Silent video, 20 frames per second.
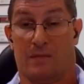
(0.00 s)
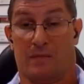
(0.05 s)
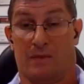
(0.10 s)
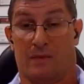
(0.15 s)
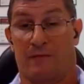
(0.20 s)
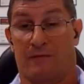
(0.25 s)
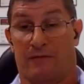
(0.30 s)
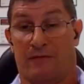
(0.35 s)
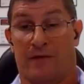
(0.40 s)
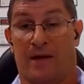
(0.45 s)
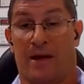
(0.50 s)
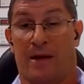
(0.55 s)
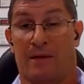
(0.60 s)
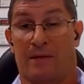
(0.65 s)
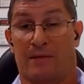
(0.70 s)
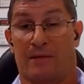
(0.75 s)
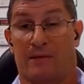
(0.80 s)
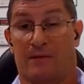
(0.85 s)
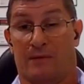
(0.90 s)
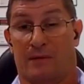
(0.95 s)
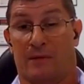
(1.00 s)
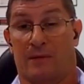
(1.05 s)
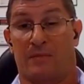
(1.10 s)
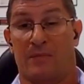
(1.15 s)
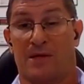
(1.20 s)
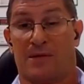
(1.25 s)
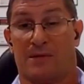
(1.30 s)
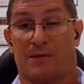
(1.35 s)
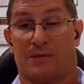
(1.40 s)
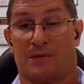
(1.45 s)
have found the
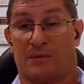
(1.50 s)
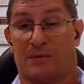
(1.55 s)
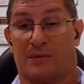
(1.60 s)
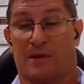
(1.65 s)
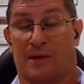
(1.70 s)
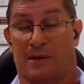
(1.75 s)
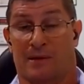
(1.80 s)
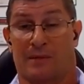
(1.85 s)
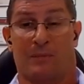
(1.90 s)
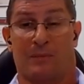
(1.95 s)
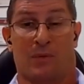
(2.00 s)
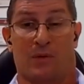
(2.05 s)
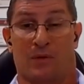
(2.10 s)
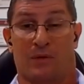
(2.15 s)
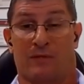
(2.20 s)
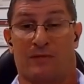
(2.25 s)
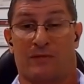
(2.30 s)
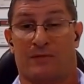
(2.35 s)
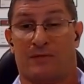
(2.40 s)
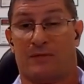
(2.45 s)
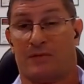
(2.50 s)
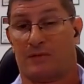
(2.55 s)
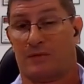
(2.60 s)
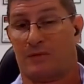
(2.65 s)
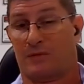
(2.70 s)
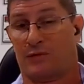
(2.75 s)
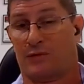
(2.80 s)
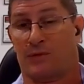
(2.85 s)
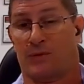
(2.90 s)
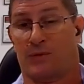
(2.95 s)
missiles getting moved
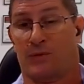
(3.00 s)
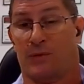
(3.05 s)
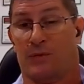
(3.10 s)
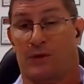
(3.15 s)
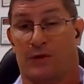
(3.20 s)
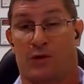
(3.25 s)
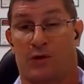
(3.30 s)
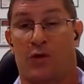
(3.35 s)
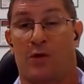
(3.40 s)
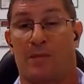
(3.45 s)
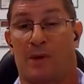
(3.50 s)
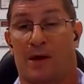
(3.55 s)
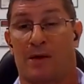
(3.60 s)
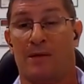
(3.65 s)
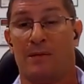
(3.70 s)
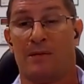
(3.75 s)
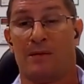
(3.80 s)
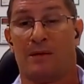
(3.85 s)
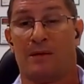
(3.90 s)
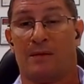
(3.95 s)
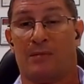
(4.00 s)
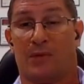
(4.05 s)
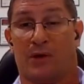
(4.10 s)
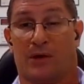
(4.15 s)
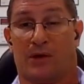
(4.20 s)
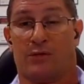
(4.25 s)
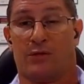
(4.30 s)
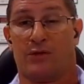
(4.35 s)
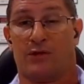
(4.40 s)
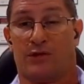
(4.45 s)
to Cuba by
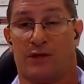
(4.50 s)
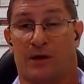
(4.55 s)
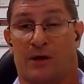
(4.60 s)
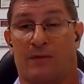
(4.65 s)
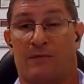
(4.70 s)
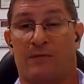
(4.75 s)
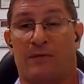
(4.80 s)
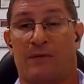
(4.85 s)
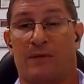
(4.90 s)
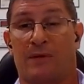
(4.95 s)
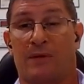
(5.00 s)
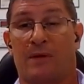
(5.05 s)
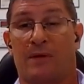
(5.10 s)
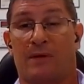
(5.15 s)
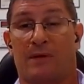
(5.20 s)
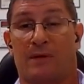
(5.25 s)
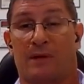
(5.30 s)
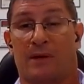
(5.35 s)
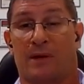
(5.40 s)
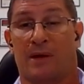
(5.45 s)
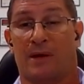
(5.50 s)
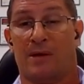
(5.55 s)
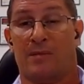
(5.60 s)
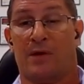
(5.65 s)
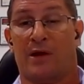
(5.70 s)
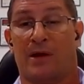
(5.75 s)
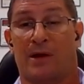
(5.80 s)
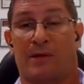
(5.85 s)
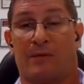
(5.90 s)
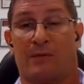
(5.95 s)
Khrushchev, the
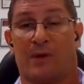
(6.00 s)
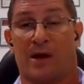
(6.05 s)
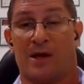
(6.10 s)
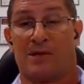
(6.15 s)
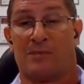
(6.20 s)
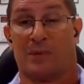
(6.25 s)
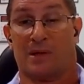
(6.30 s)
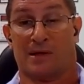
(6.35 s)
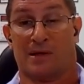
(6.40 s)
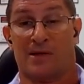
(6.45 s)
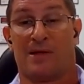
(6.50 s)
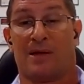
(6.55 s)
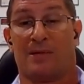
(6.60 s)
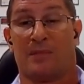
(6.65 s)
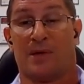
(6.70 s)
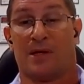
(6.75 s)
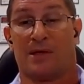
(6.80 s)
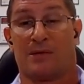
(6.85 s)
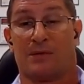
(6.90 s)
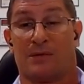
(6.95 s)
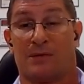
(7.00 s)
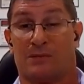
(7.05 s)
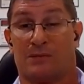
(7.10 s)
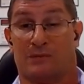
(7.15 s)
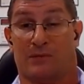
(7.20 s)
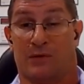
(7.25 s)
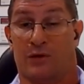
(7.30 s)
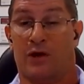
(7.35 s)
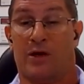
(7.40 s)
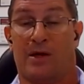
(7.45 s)
intermediate range ballistic missiles,
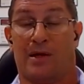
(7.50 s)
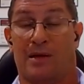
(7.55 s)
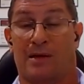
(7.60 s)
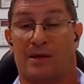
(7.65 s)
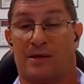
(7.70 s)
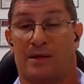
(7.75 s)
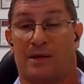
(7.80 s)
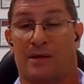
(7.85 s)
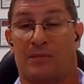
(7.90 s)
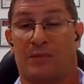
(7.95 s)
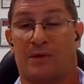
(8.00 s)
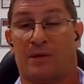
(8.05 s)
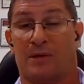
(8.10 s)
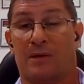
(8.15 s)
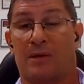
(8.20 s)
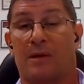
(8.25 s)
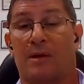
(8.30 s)
nuclear tipped.